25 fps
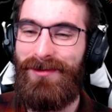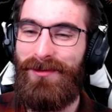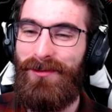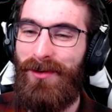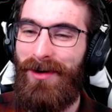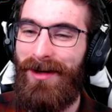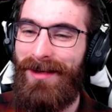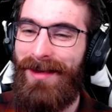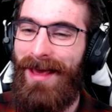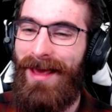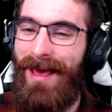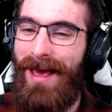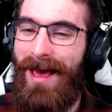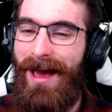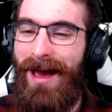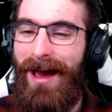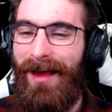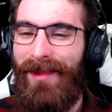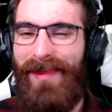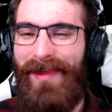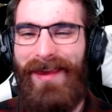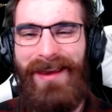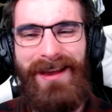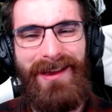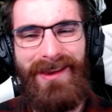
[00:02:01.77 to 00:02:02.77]
one.
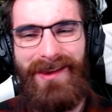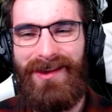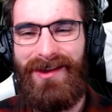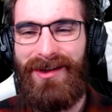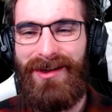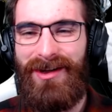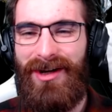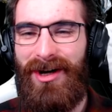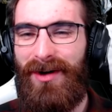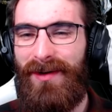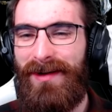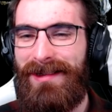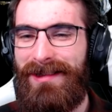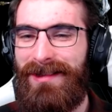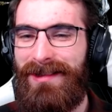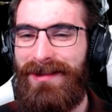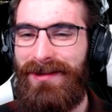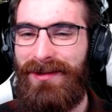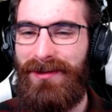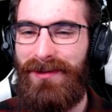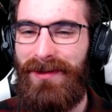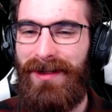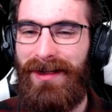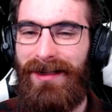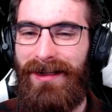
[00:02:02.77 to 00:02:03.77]
I think it's going to go
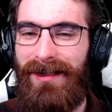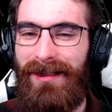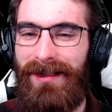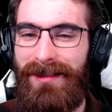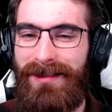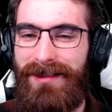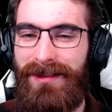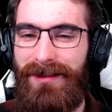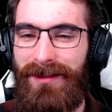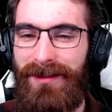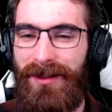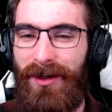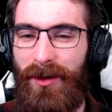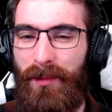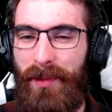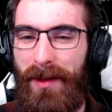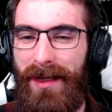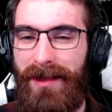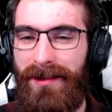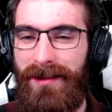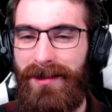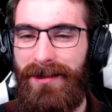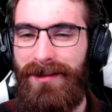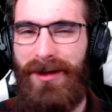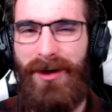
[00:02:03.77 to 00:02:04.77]
into to low
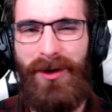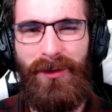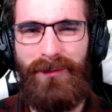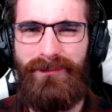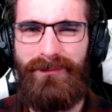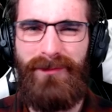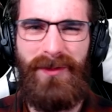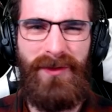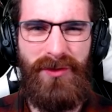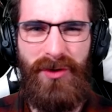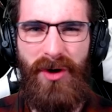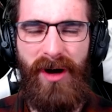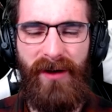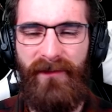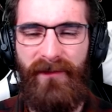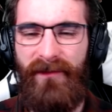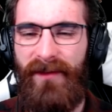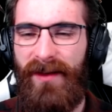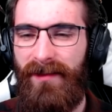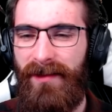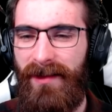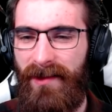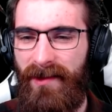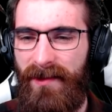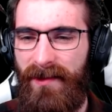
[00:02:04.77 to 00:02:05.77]
beta. No strong
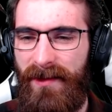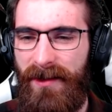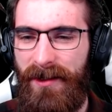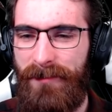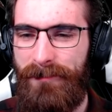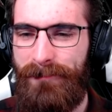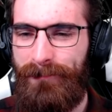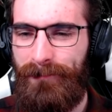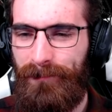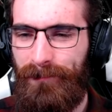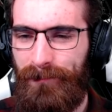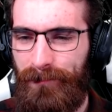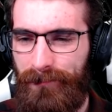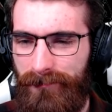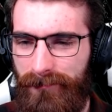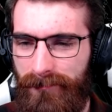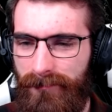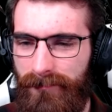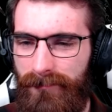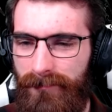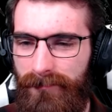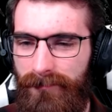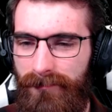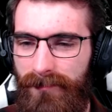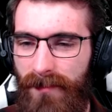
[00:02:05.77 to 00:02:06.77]
feelings there.
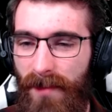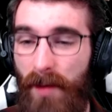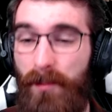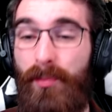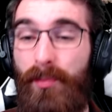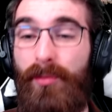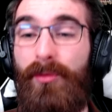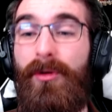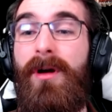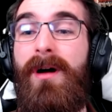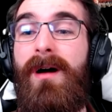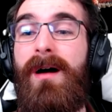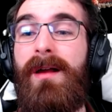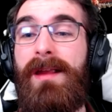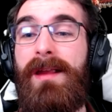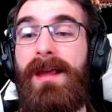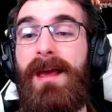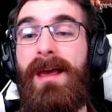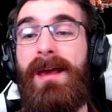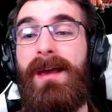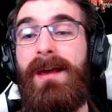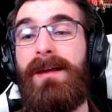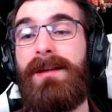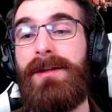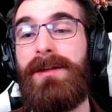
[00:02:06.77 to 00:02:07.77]

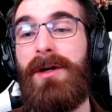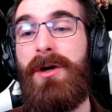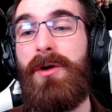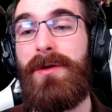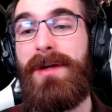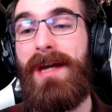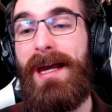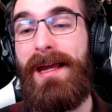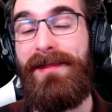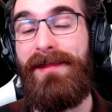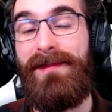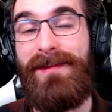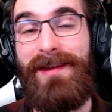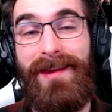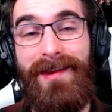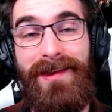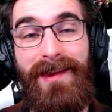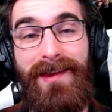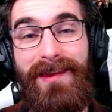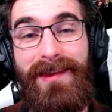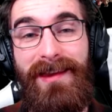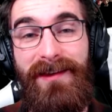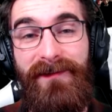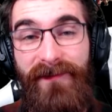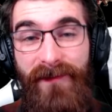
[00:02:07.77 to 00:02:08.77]
Broadhead. Okay, this
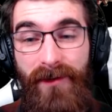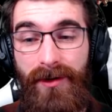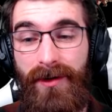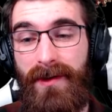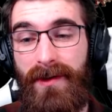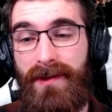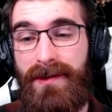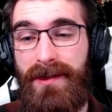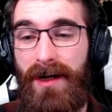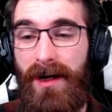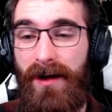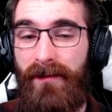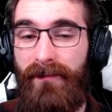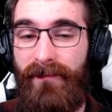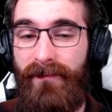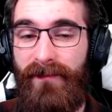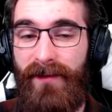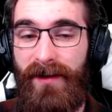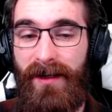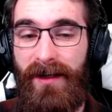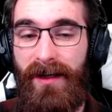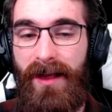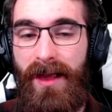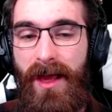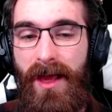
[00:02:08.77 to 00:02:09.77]
is the first of
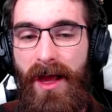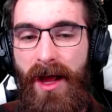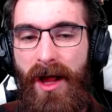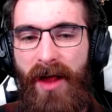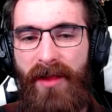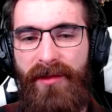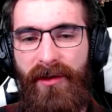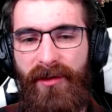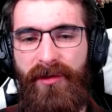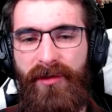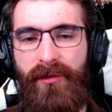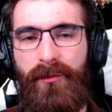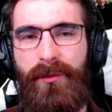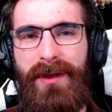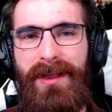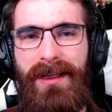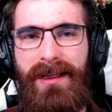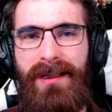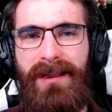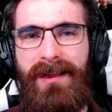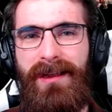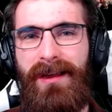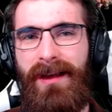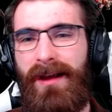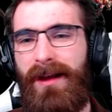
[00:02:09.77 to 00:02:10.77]
the three